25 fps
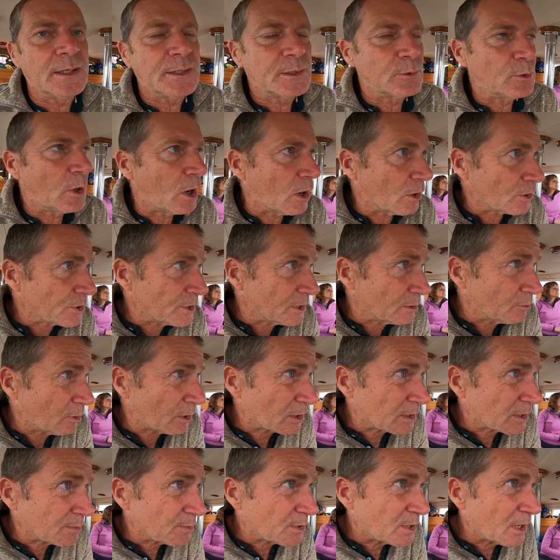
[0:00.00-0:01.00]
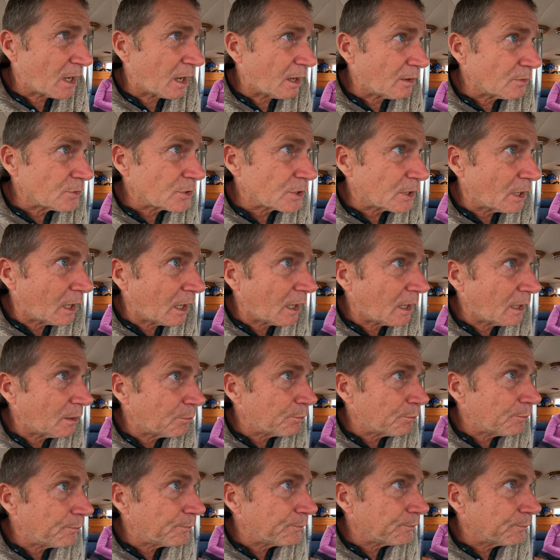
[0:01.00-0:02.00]
the rocks, and the rocks themselves
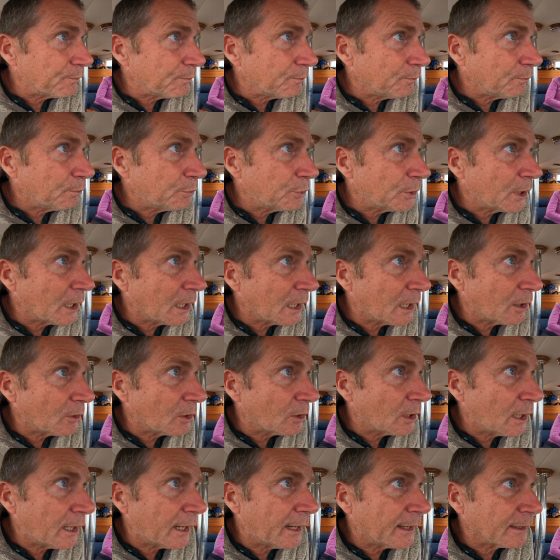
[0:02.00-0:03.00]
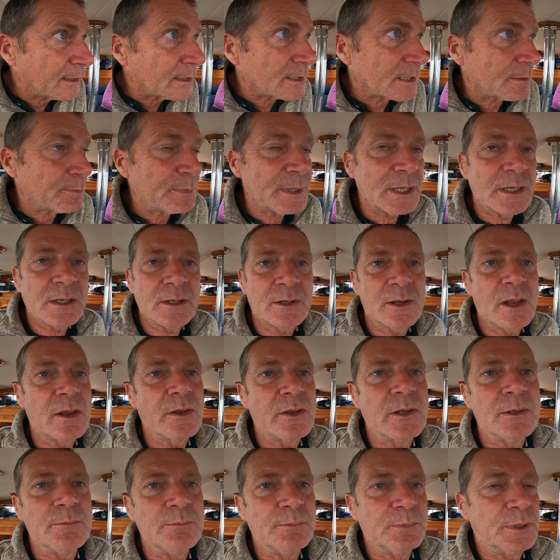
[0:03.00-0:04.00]
are pretty low lying. There's a beacon
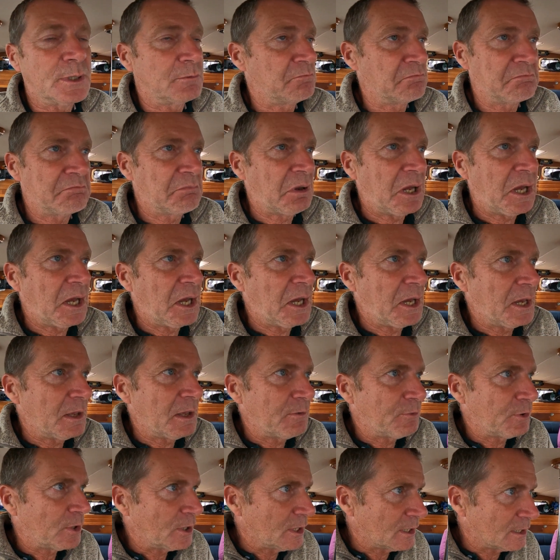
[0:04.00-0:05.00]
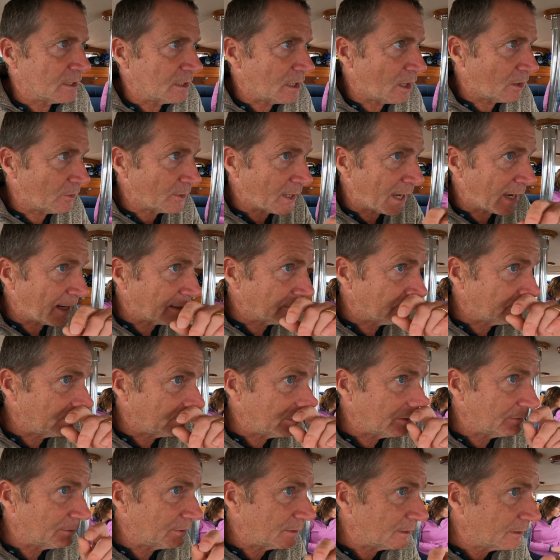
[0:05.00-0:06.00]
on them, but if you didn't know that,
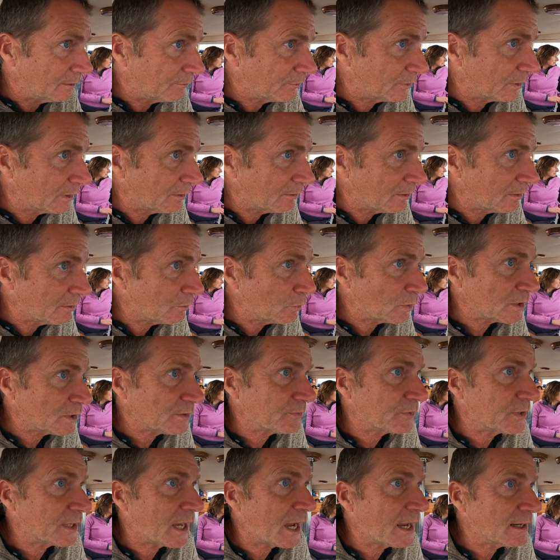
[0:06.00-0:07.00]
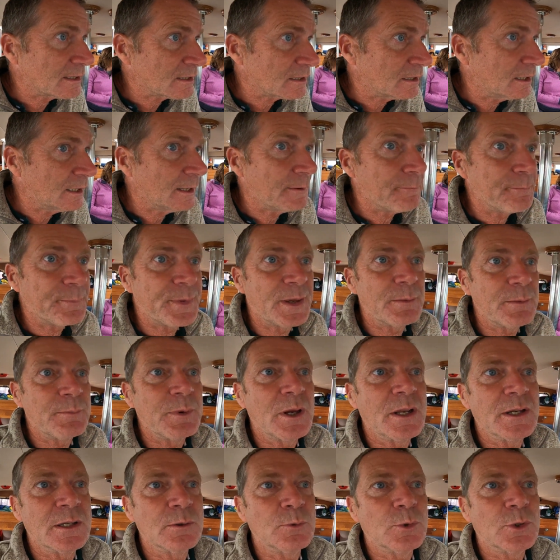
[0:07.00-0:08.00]
if it wasn't for that, they'd
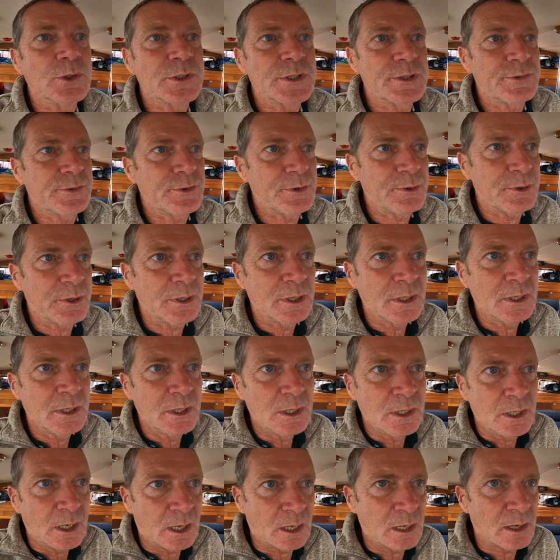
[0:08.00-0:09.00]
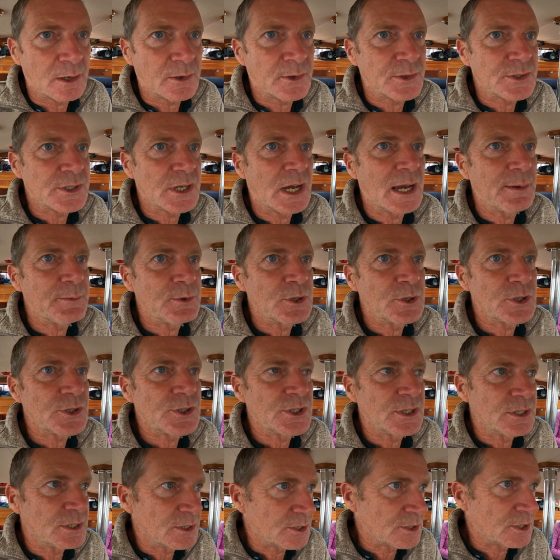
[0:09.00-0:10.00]
be underwater for a lot of the time. You
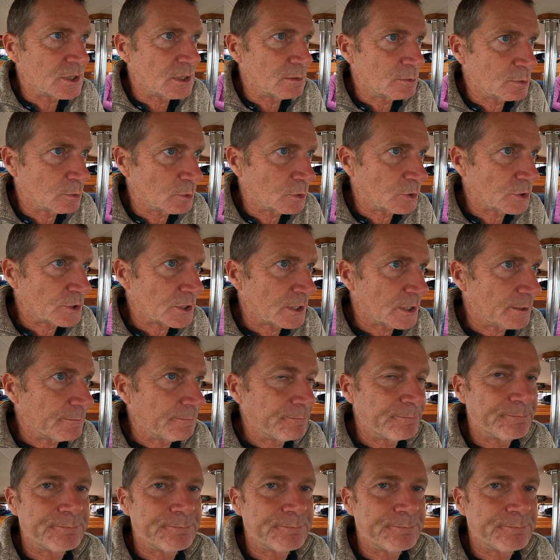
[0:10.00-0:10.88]
just see disturbed water.